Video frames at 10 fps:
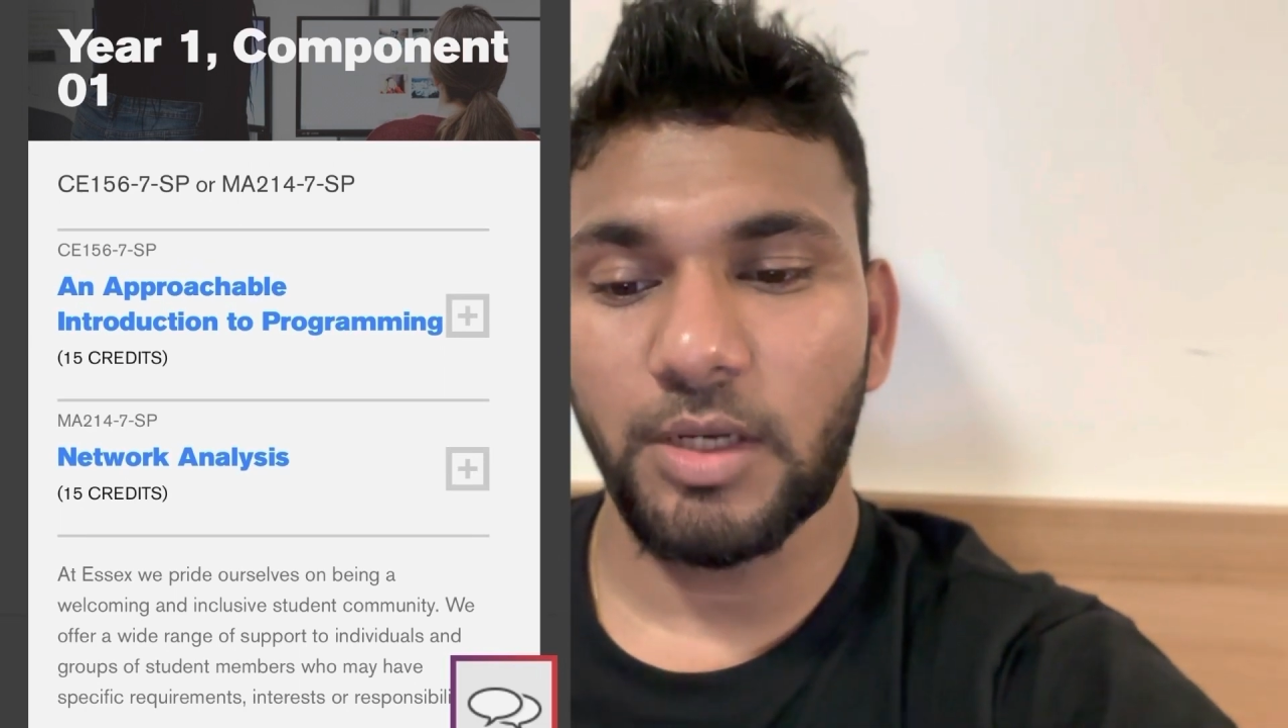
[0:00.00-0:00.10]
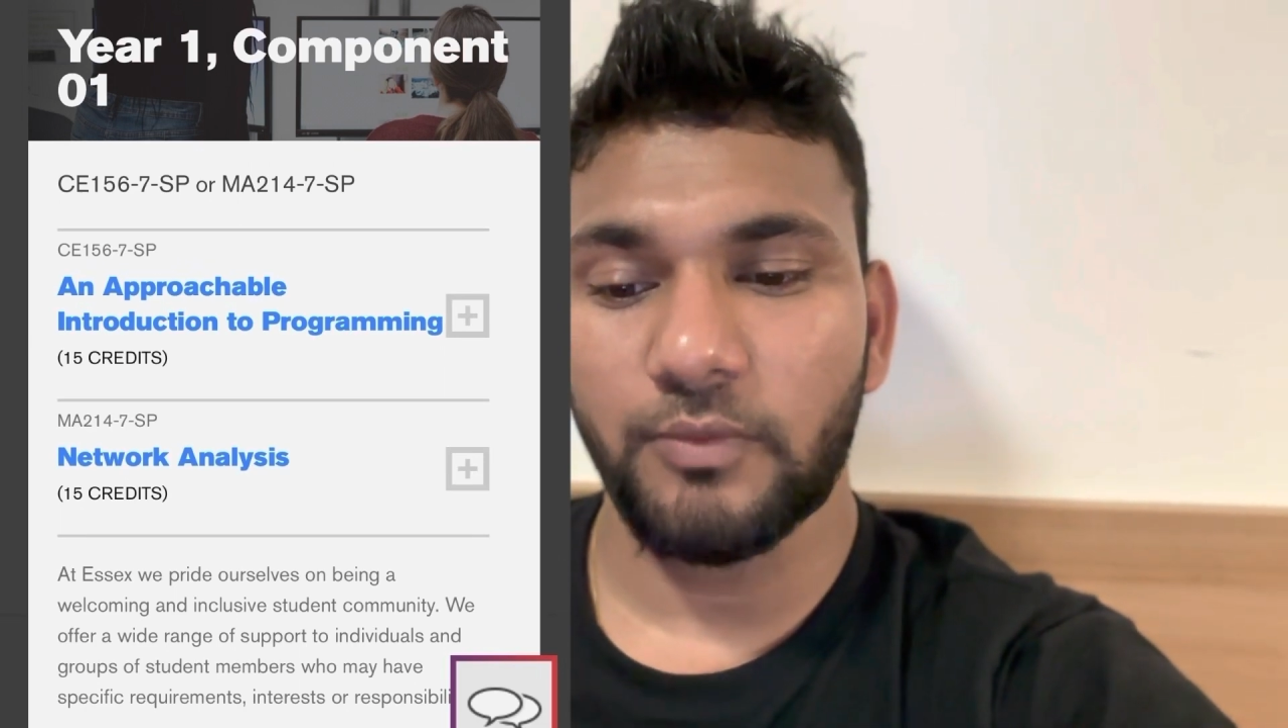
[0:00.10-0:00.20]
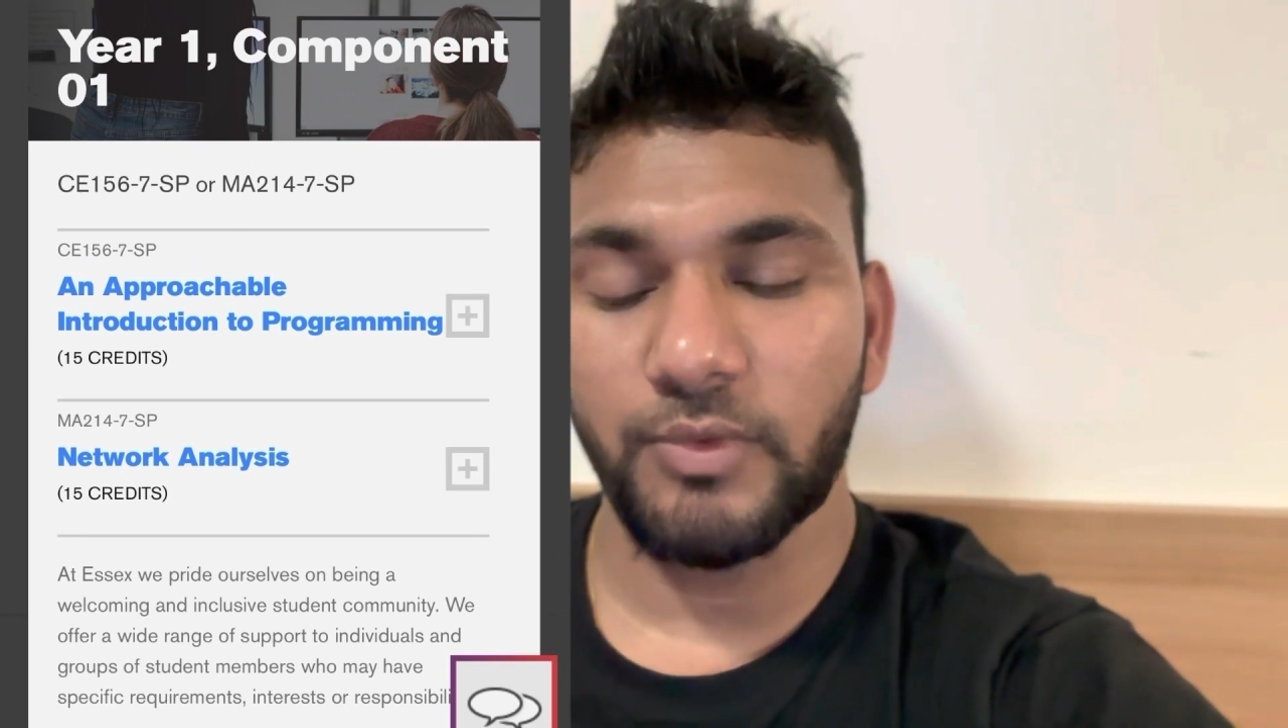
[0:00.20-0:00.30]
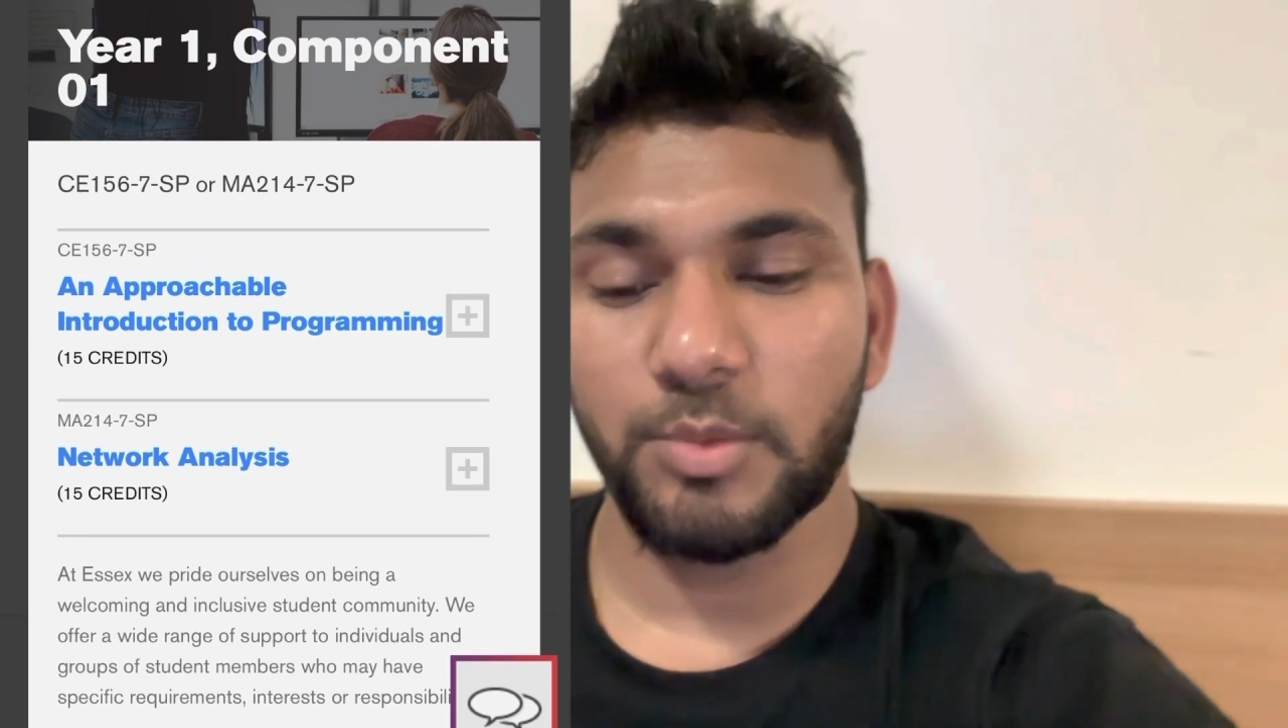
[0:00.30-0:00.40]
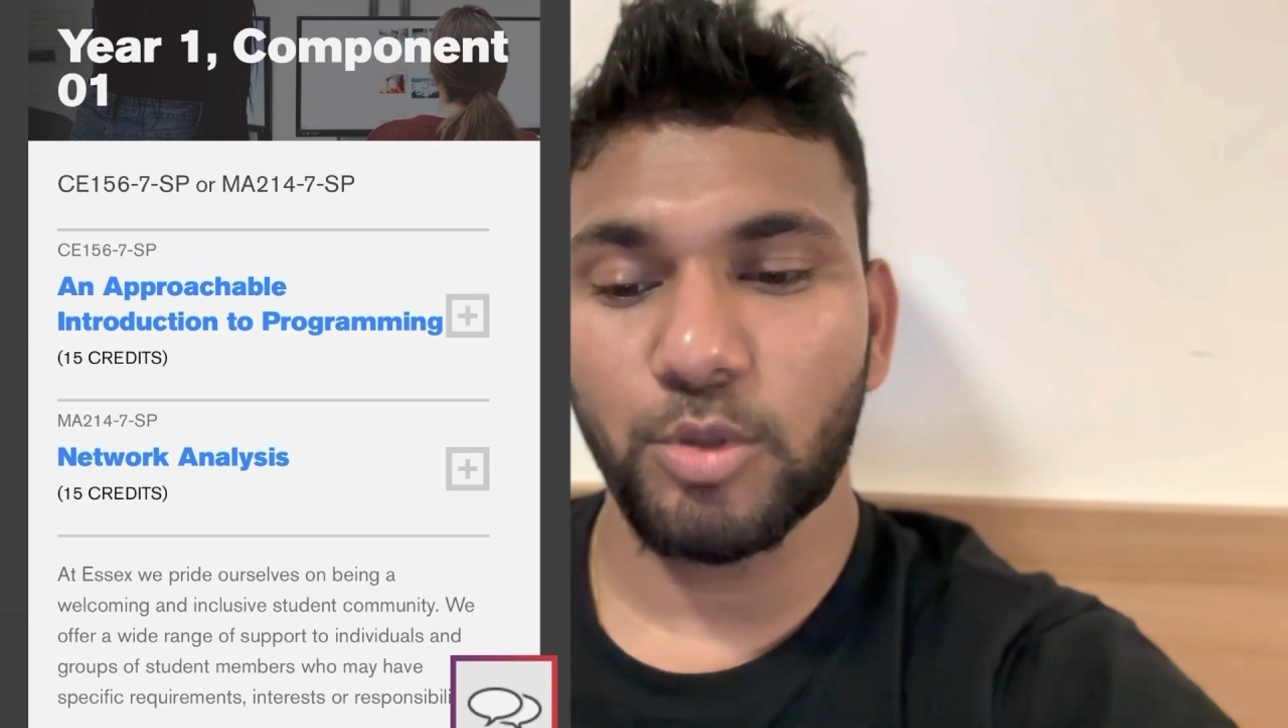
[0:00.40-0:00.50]

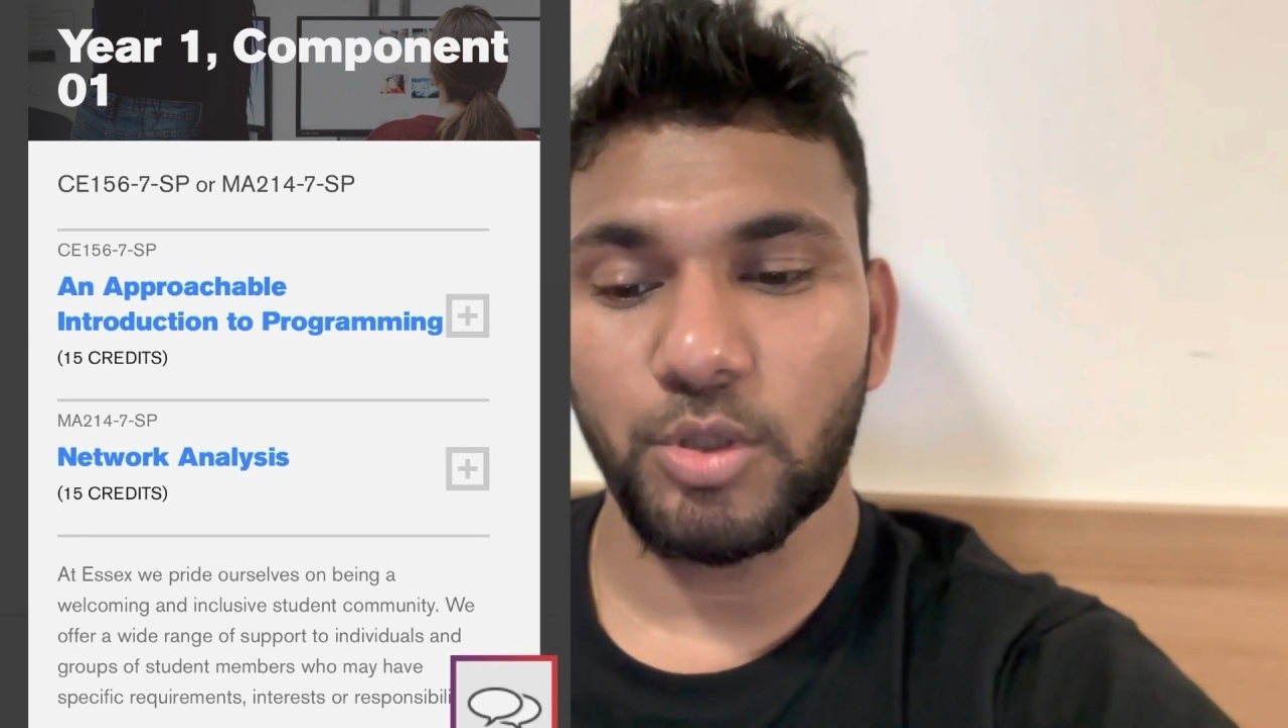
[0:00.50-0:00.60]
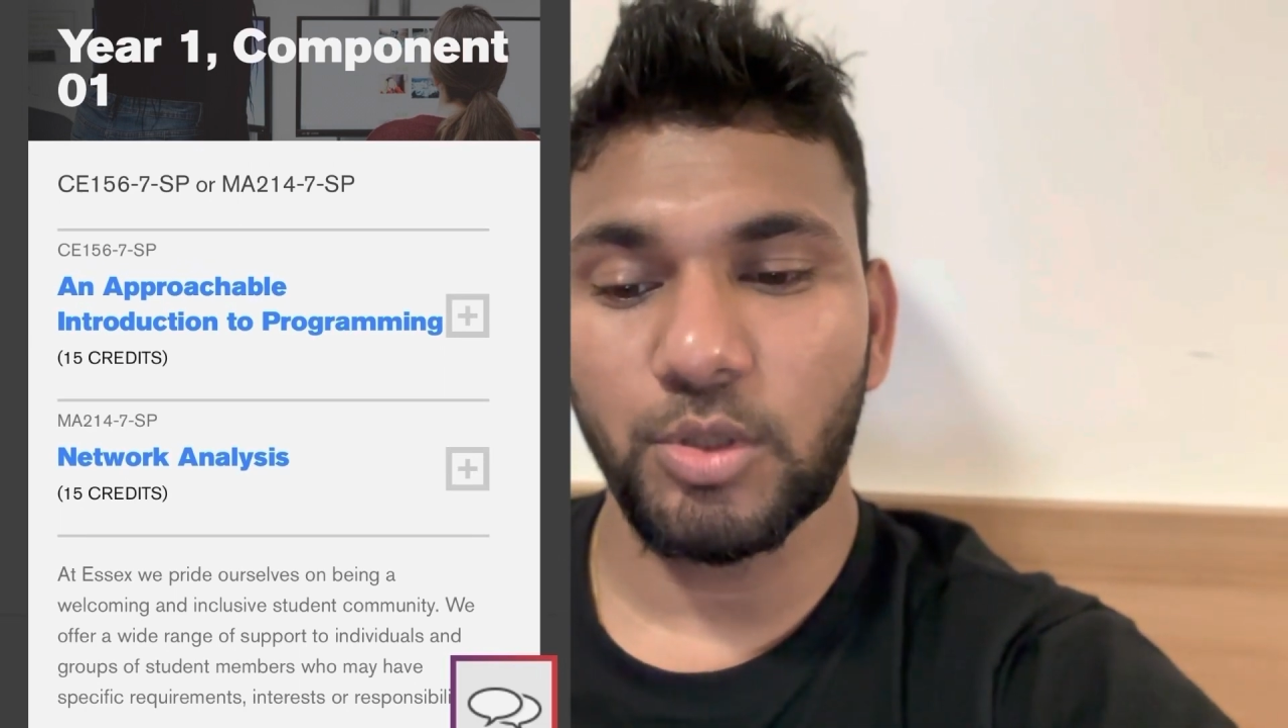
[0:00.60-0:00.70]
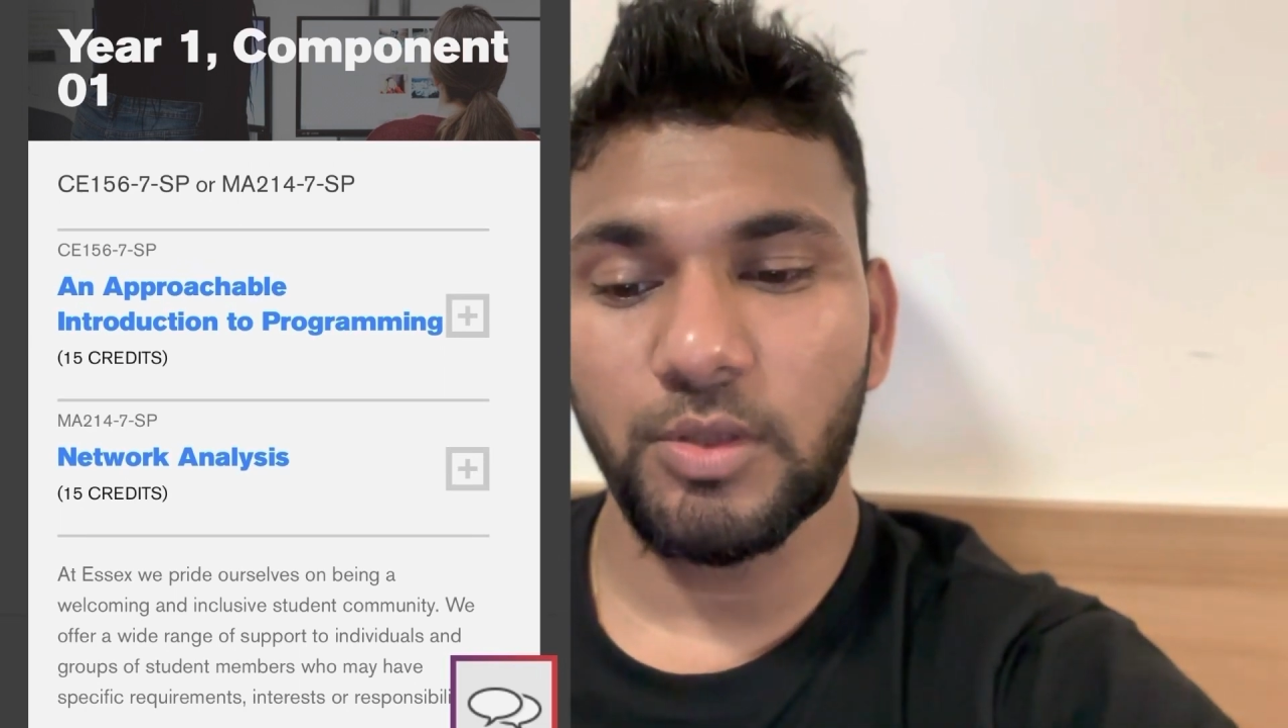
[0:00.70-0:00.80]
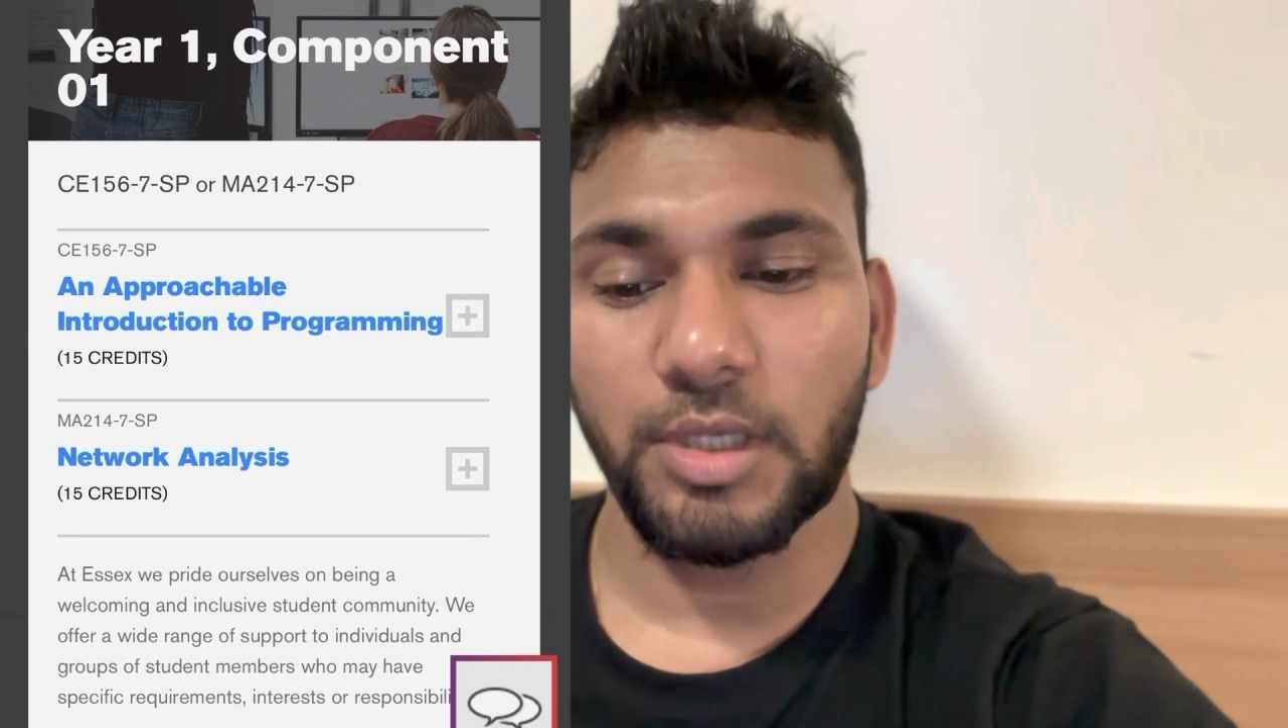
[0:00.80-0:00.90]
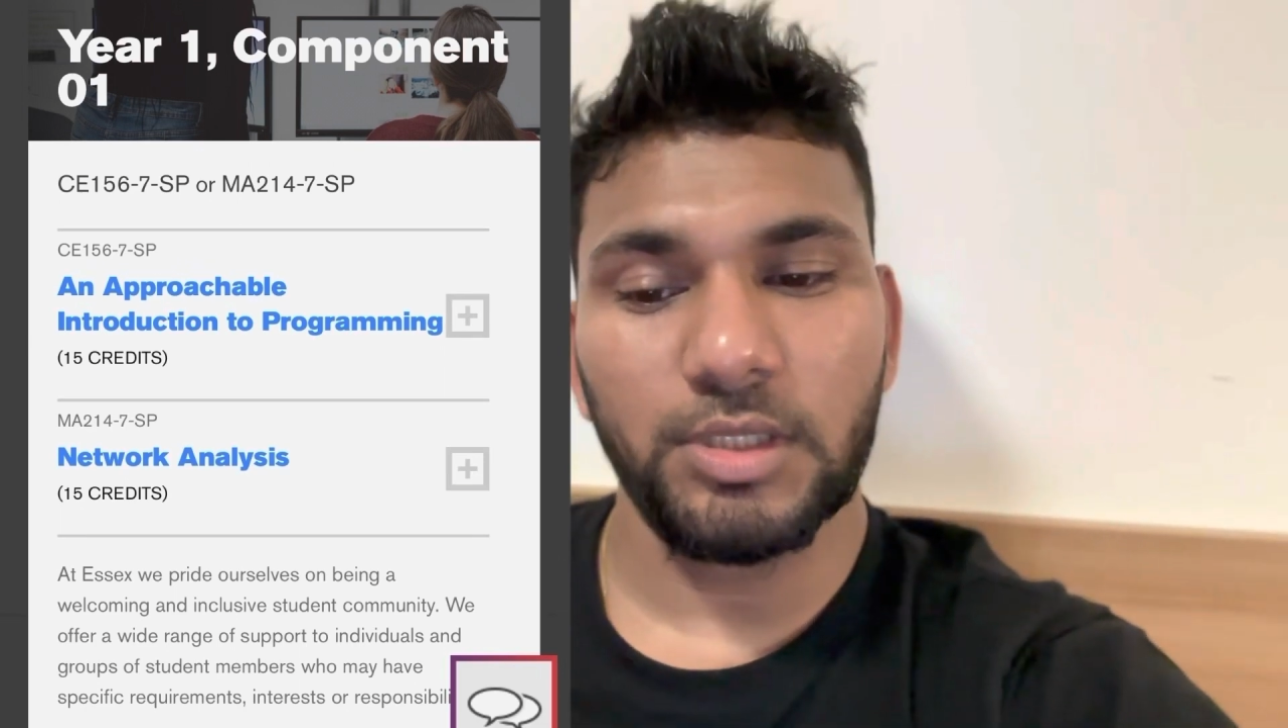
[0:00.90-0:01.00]
one module,